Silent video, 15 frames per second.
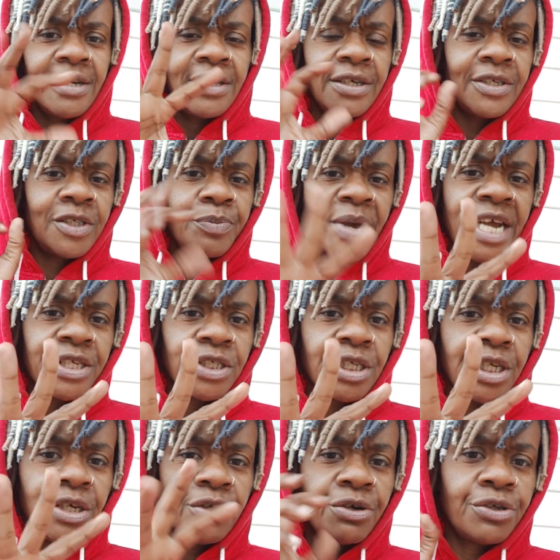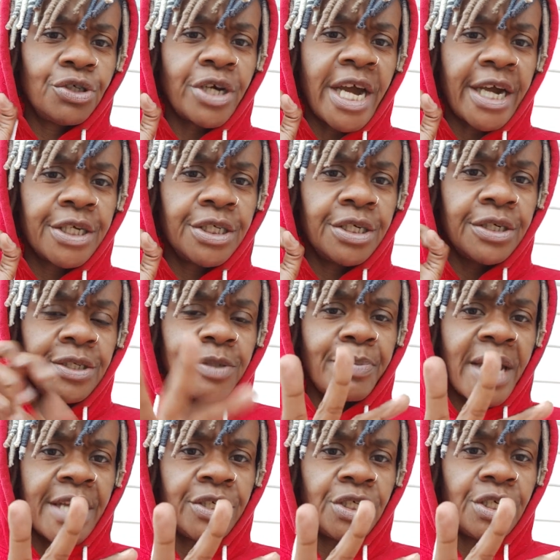Expansion and contraction,
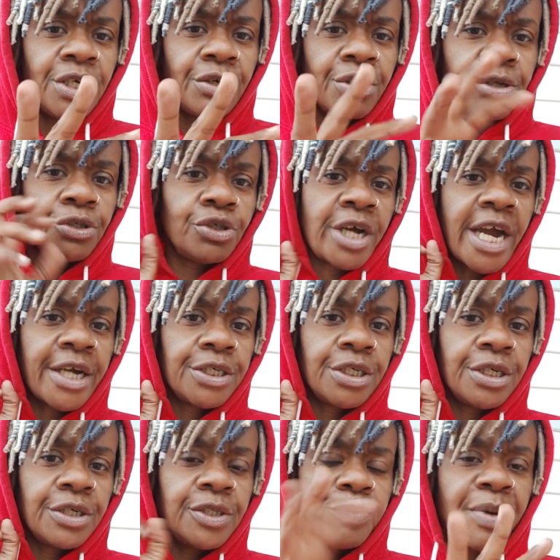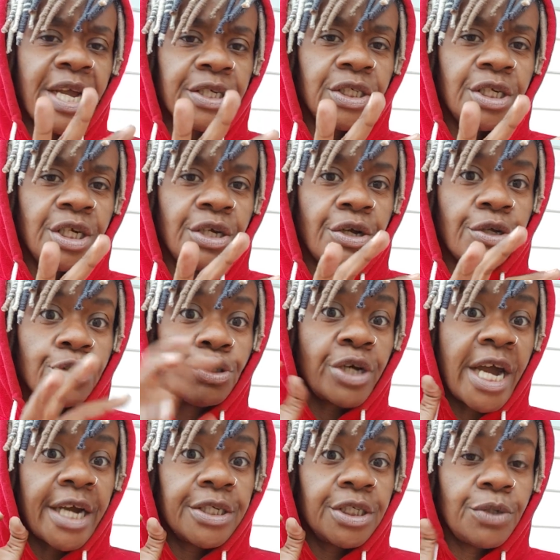expansion and contraction, expansion and
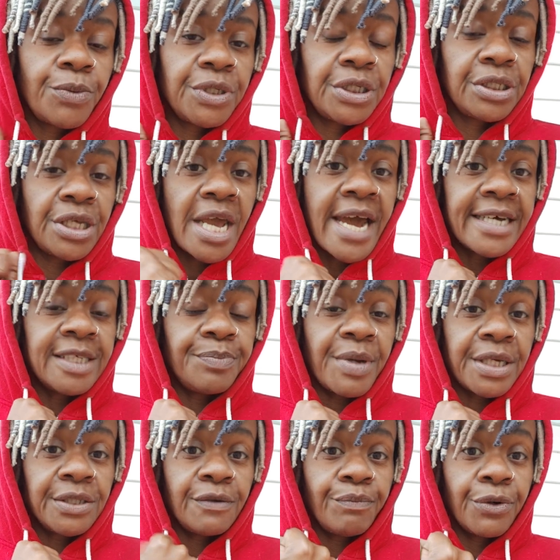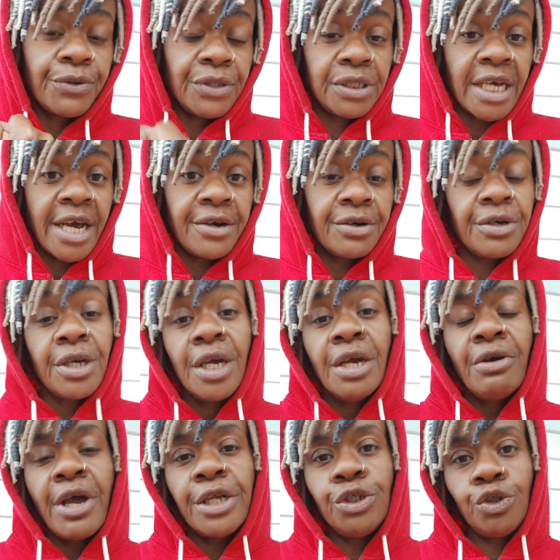contraction, which is the aspects of both Saturn
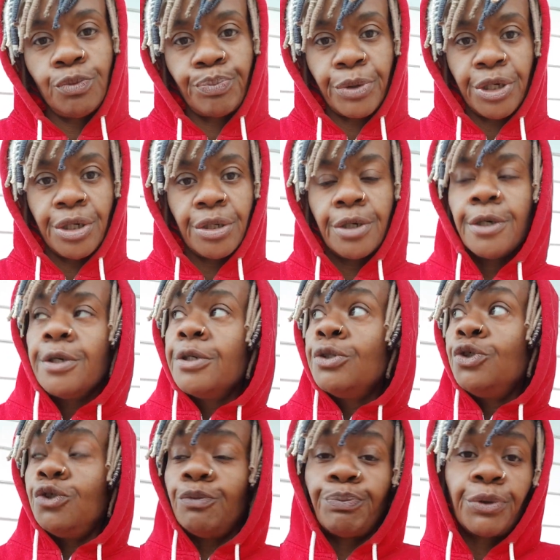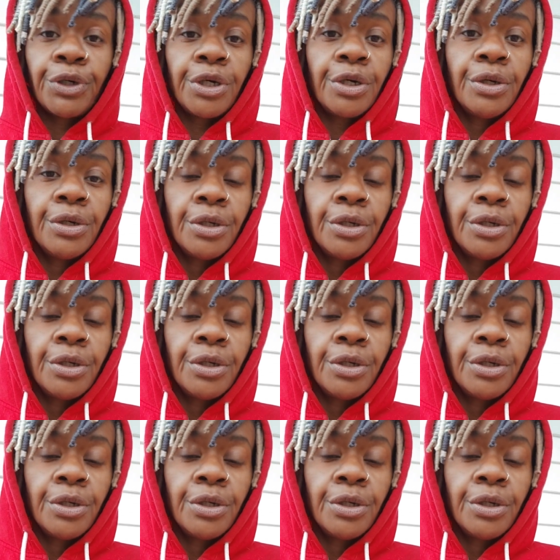and Jupiter. Jupiter